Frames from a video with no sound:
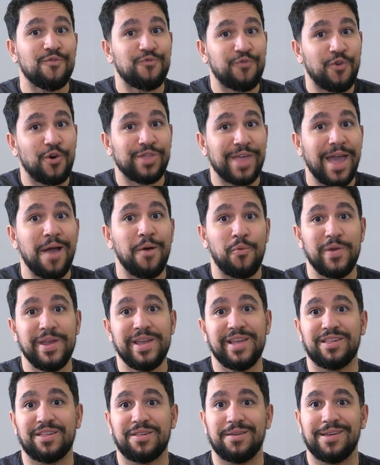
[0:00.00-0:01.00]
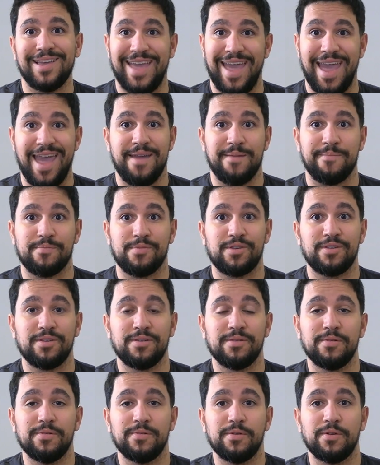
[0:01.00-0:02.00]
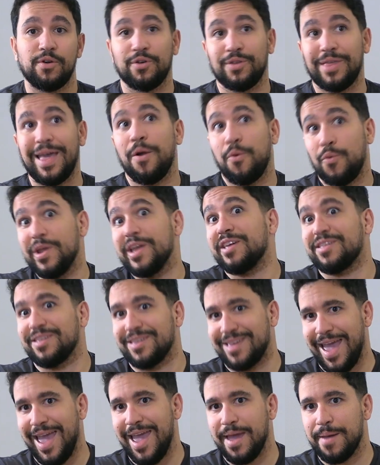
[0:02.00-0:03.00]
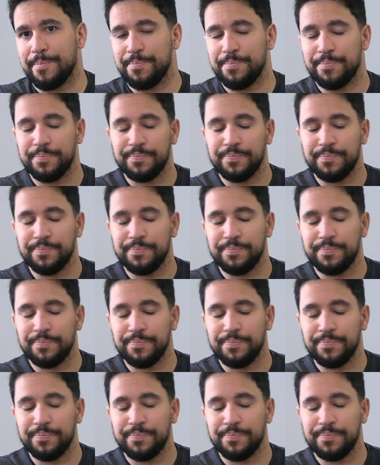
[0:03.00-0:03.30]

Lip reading: for that week's games or that week's game.